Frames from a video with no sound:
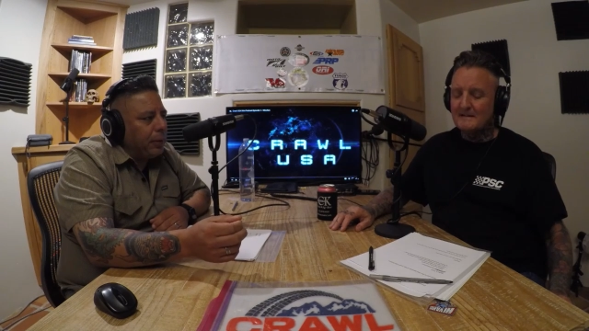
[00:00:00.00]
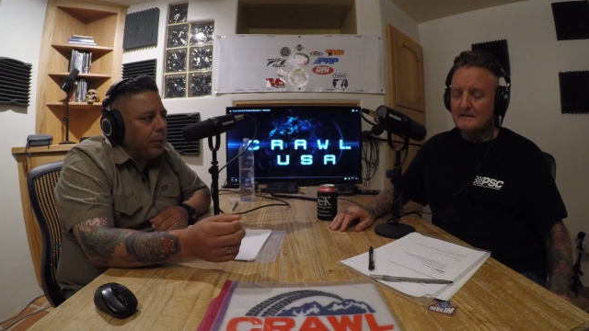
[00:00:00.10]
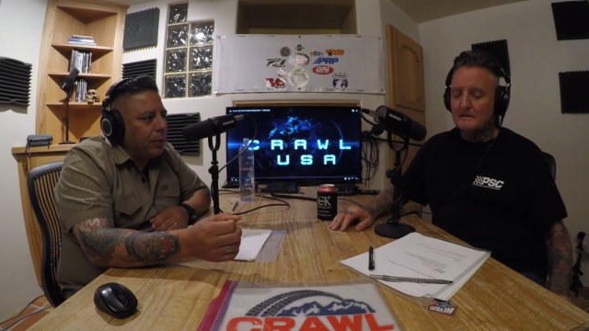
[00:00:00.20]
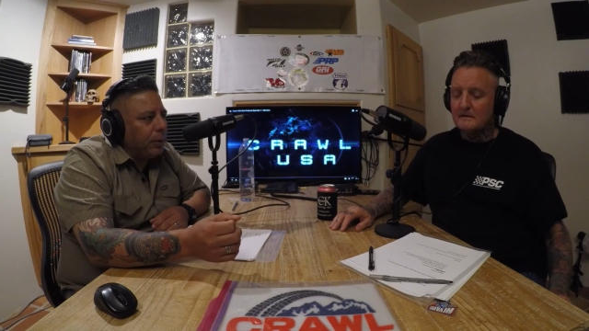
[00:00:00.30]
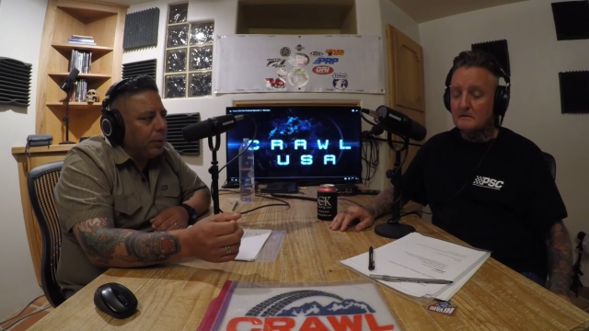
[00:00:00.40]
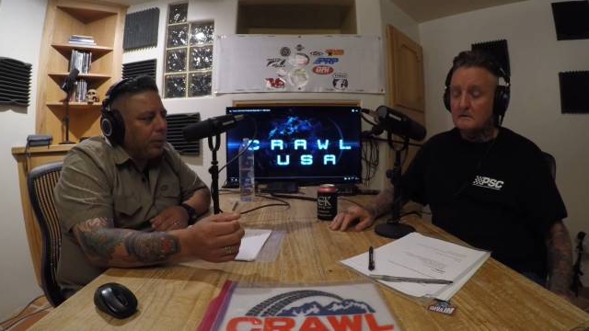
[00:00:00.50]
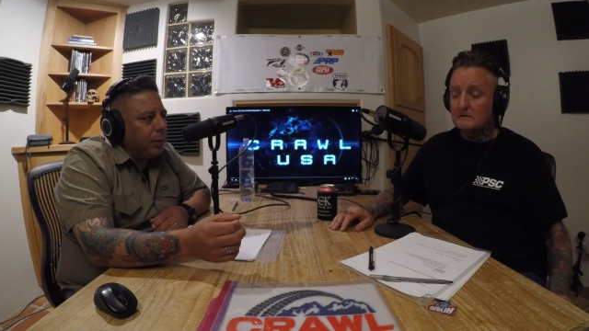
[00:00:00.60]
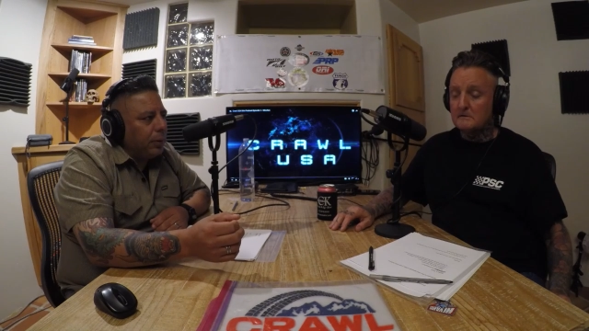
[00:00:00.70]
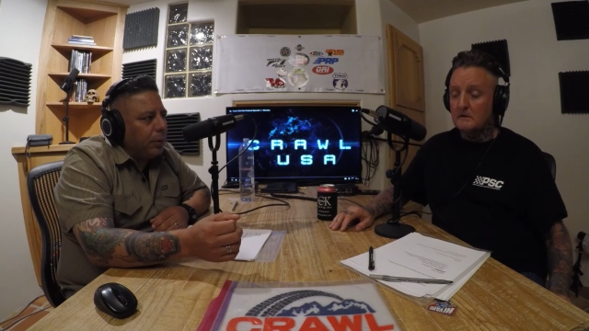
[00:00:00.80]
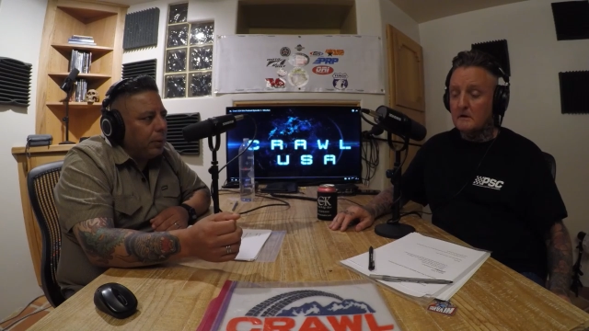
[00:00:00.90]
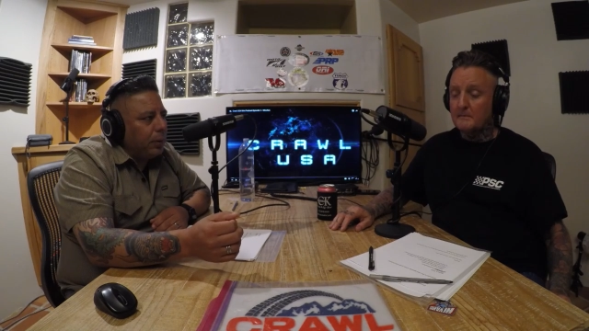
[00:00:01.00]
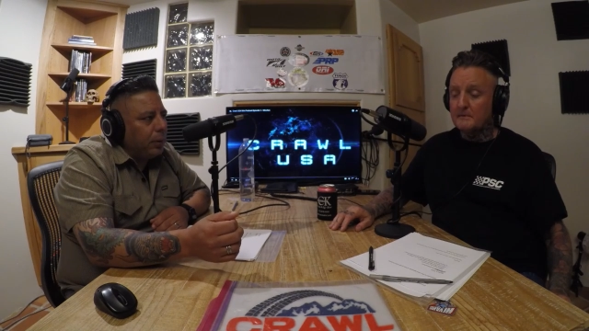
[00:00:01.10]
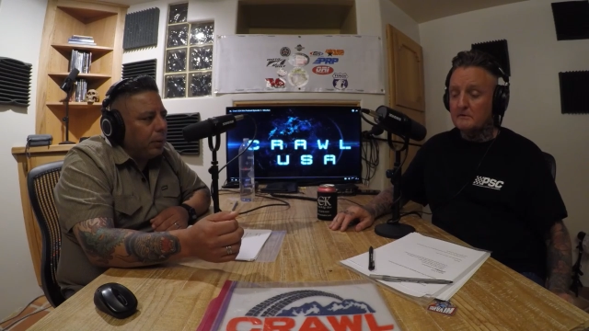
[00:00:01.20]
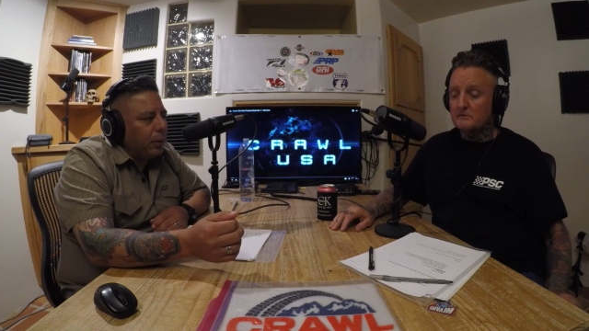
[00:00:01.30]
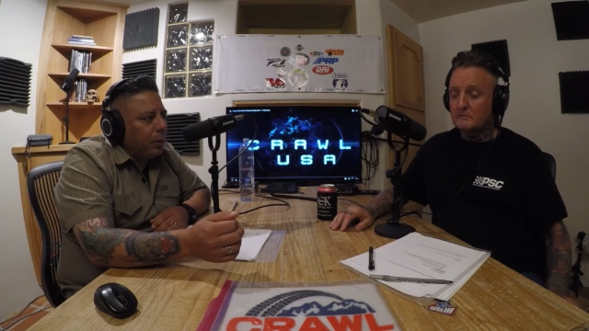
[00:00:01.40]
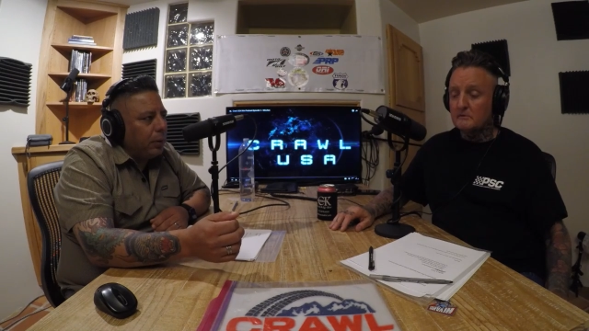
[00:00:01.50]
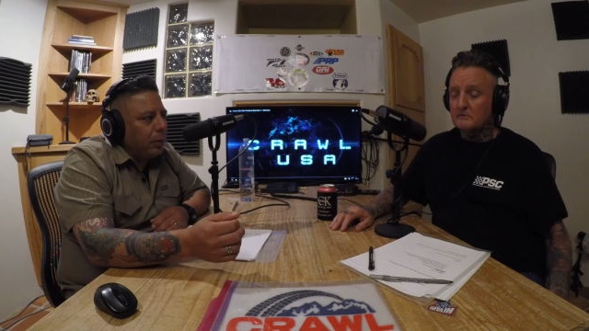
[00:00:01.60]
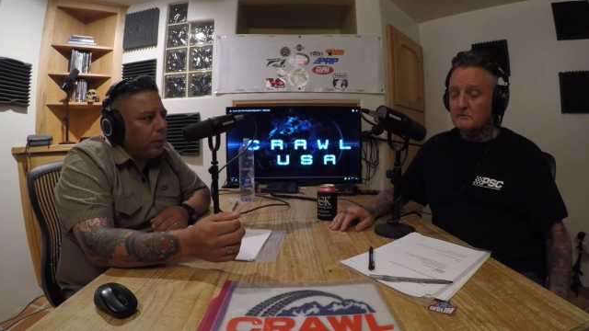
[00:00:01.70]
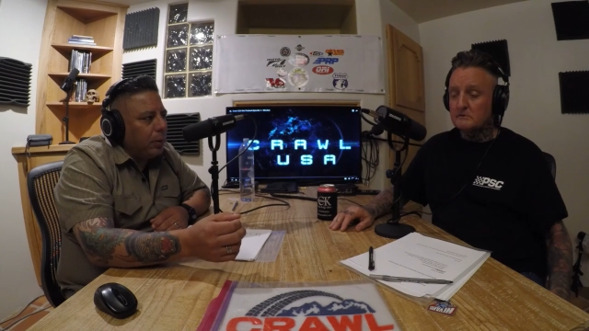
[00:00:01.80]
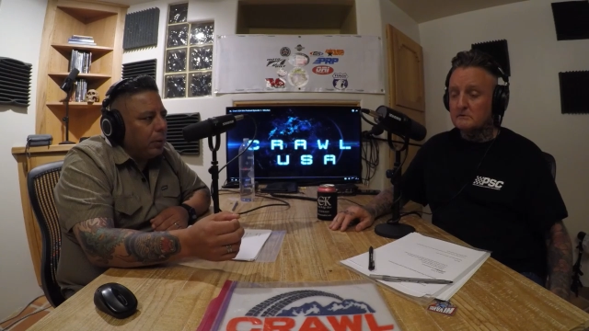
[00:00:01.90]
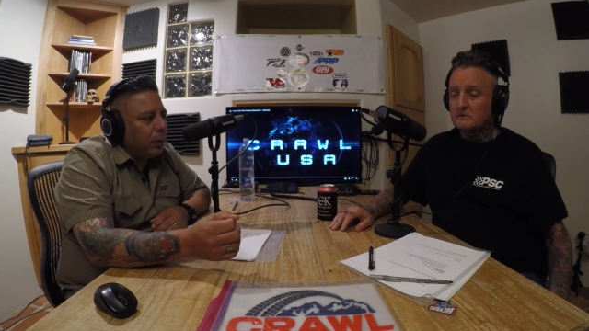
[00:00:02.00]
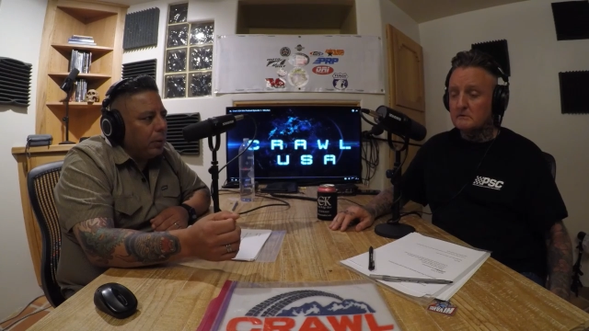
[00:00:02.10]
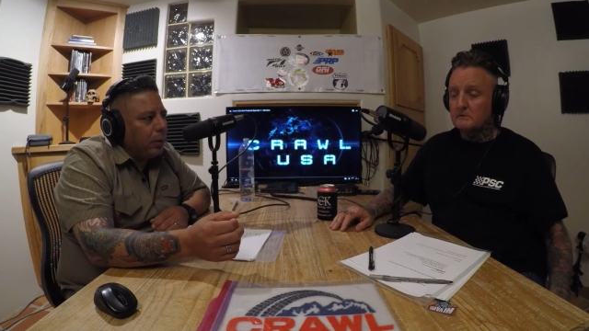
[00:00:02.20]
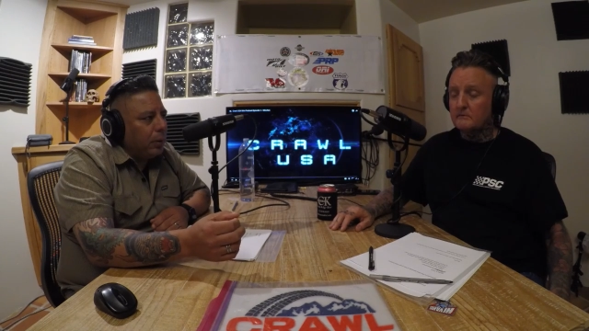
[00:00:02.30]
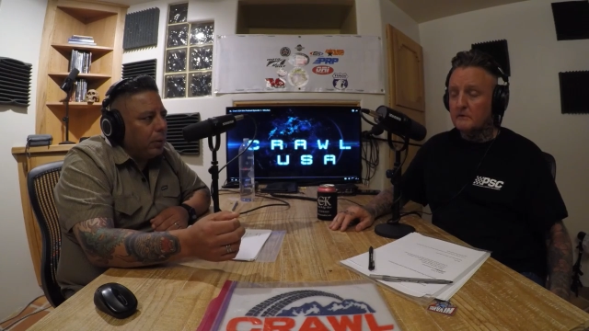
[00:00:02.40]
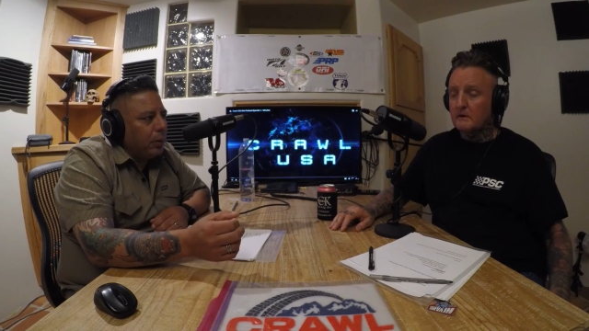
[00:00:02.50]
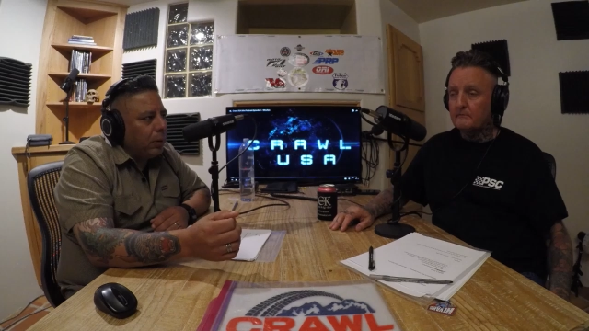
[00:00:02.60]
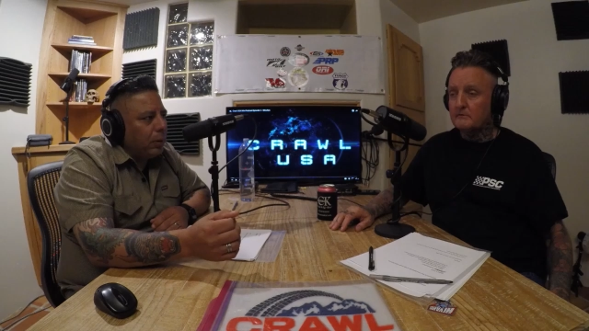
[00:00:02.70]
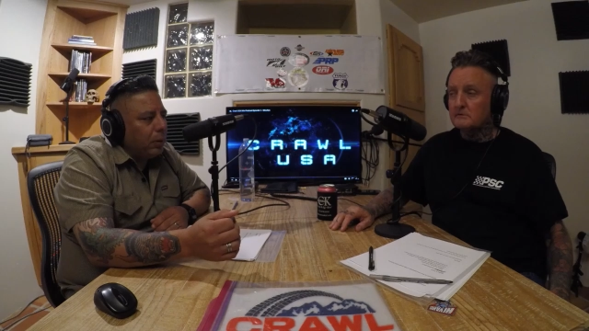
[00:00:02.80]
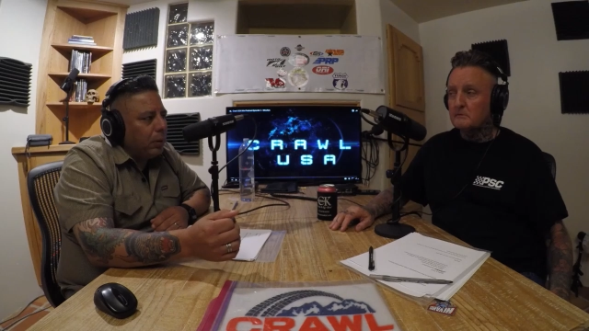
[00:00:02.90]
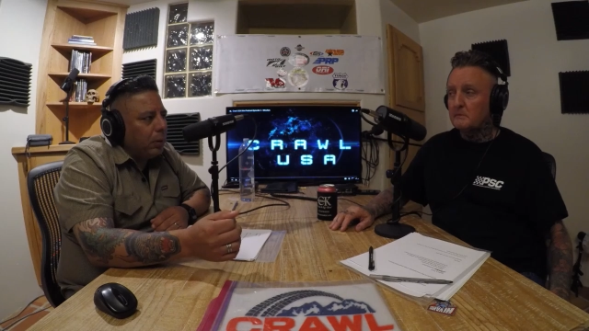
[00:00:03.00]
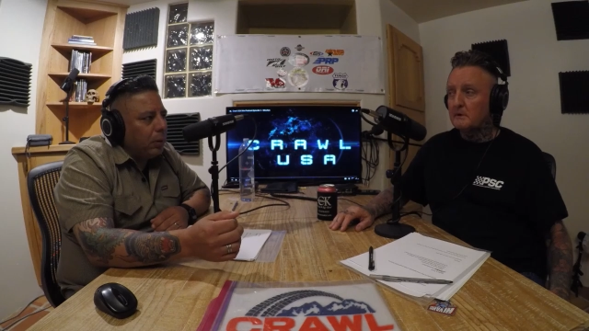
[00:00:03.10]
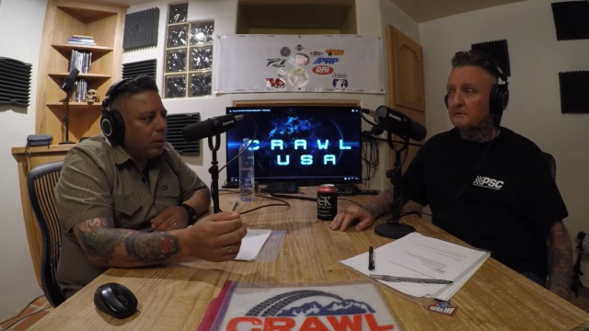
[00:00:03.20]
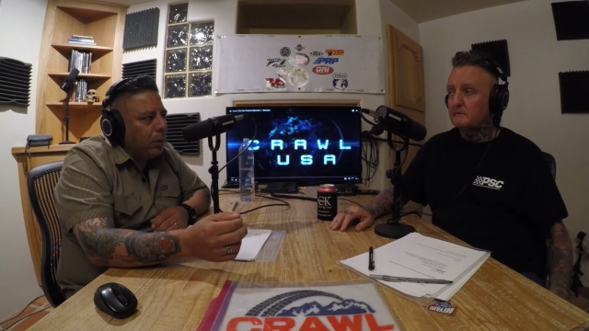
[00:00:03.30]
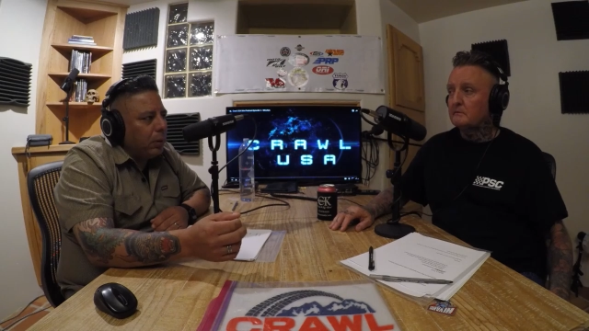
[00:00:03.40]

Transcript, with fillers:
Speaker 1: that that's in competition with yours is a little different. I have to submit.